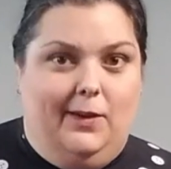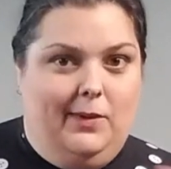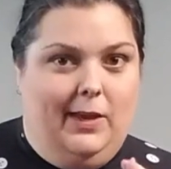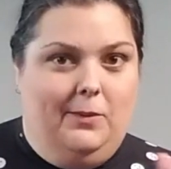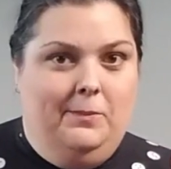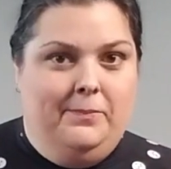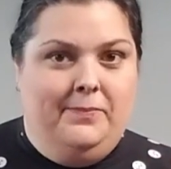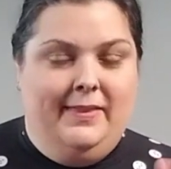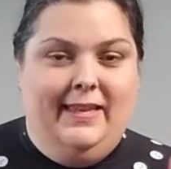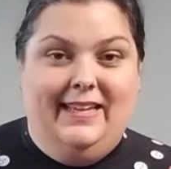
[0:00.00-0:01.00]
here we go.
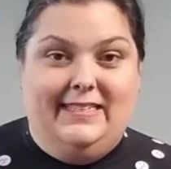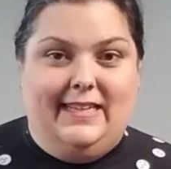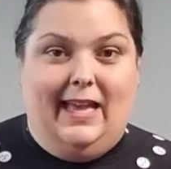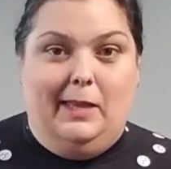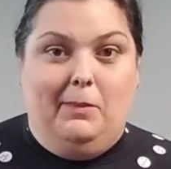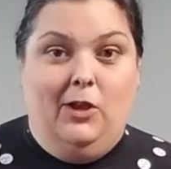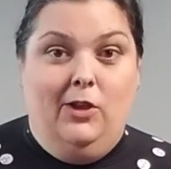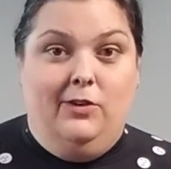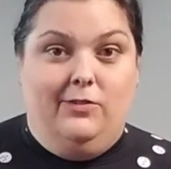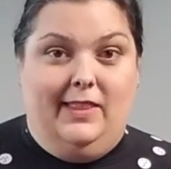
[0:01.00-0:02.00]
Time
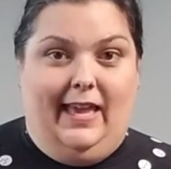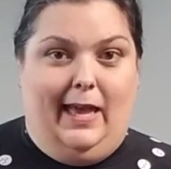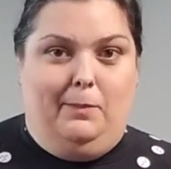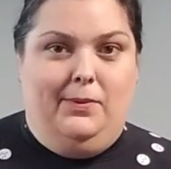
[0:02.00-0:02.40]
for the